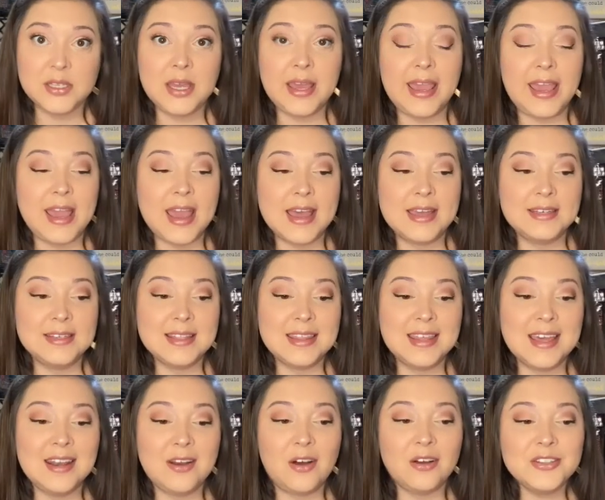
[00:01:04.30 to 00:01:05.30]
and
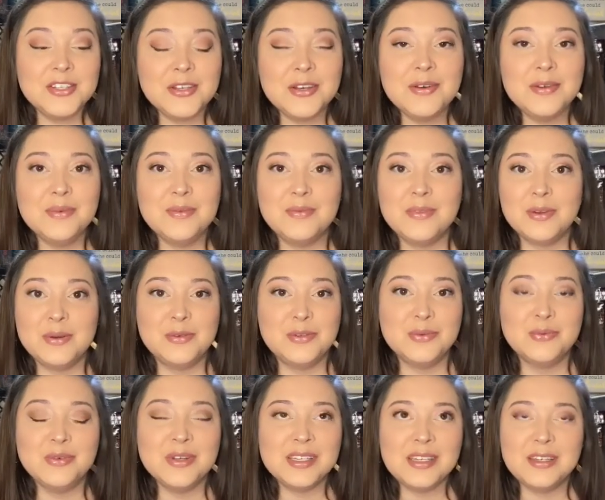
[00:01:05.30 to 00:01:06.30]
then also it
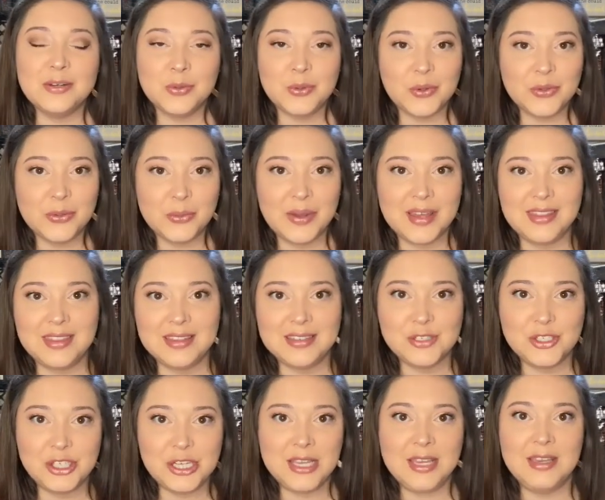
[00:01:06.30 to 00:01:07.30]
was really cool the way that
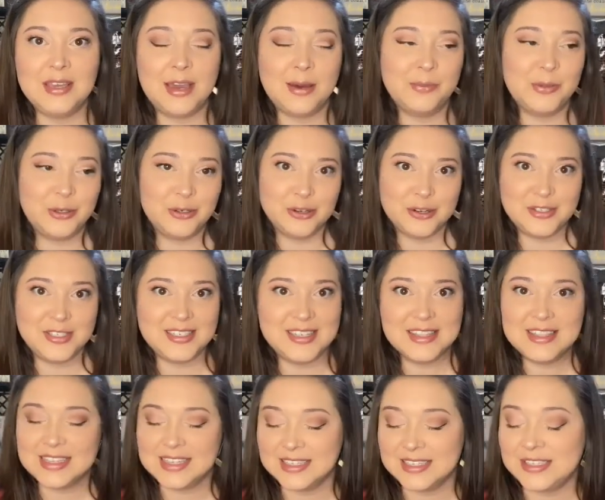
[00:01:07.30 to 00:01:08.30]
G at Bookrist did
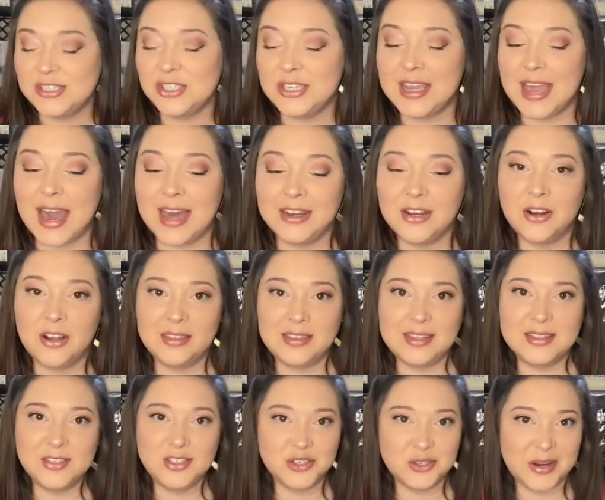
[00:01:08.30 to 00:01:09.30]
this. She added on
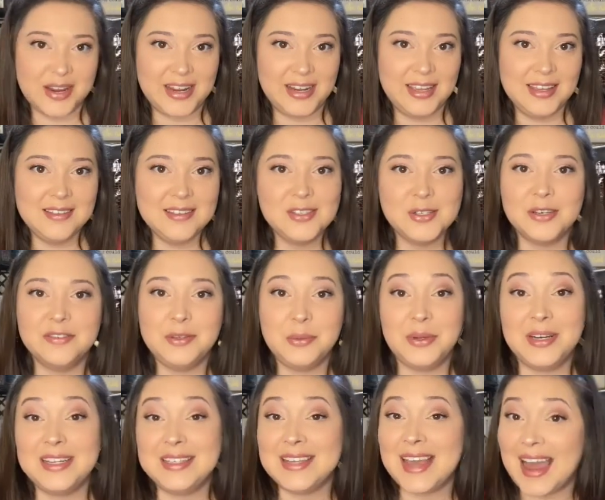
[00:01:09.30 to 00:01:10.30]
these trainings, so if you
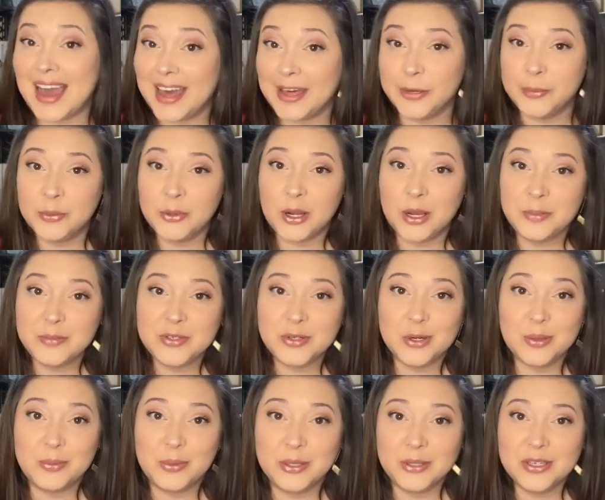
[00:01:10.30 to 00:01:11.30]
wanted to add a prompt or
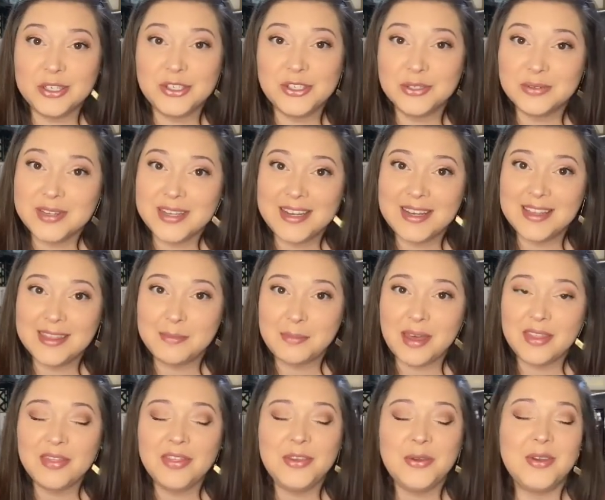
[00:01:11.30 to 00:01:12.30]
a book to read in the
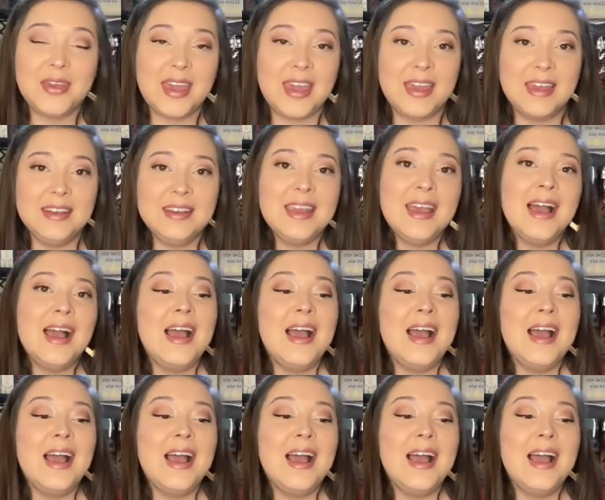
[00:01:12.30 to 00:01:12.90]
month, you can.